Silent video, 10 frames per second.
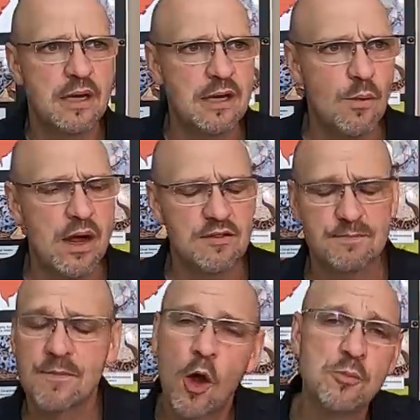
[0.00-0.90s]
But
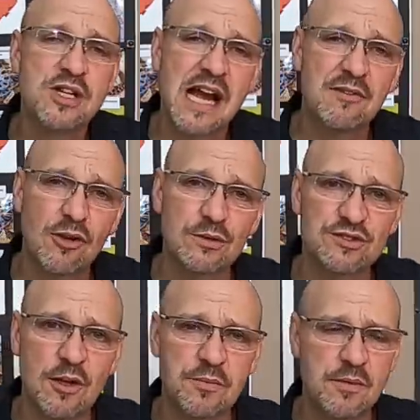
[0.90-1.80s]
anyways, hope you guys
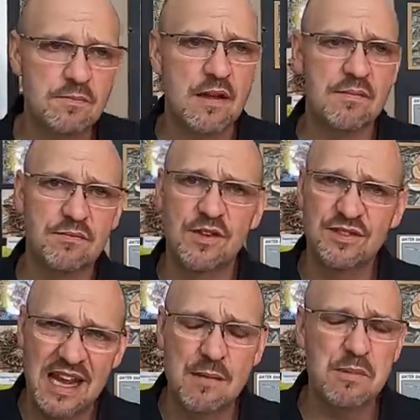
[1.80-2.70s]
learned something, that
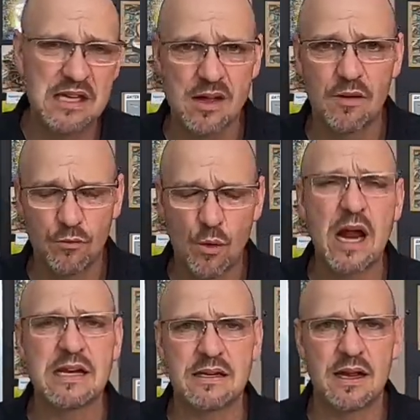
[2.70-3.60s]
this can be done
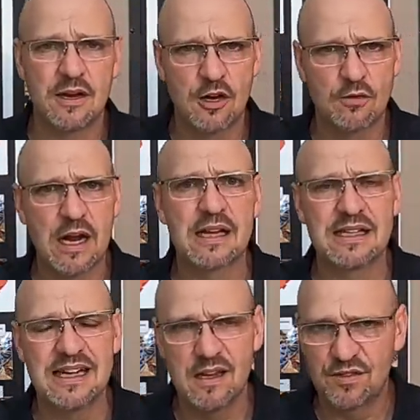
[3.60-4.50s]
right and
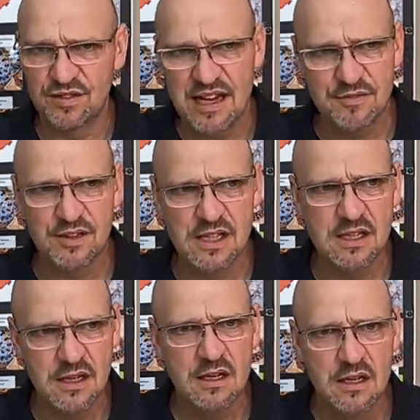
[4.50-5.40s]
correctly and
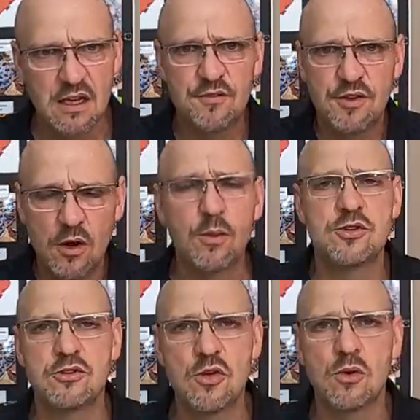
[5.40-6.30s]
safely if you know
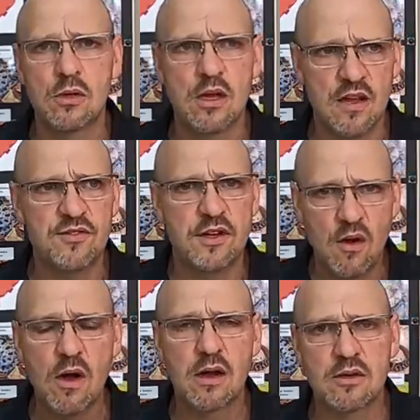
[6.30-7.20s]
what you're doing, if you
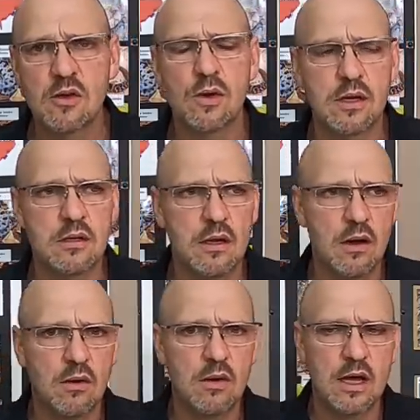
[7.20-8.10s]
know how to do it, you
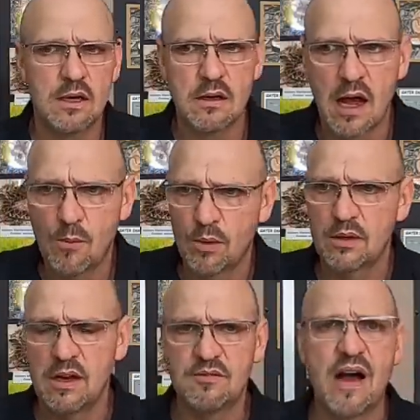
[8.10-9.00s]
know. And I
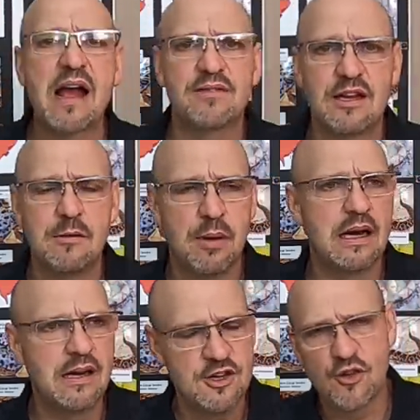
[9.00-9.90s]
wouldn't advise
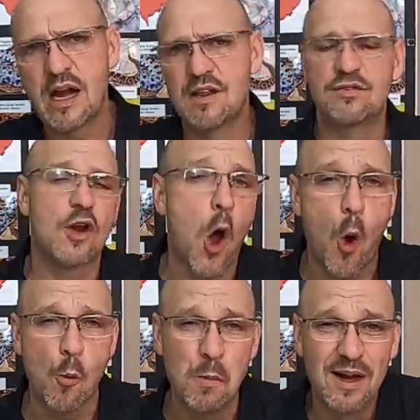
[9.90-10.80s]
anybody to try this at
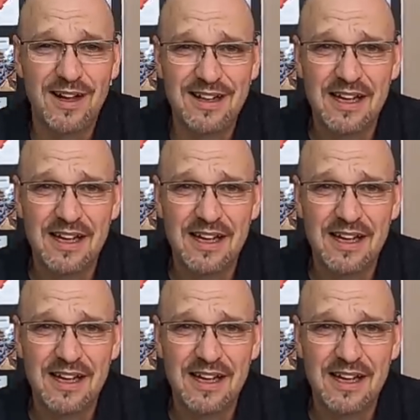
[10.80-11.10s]
home.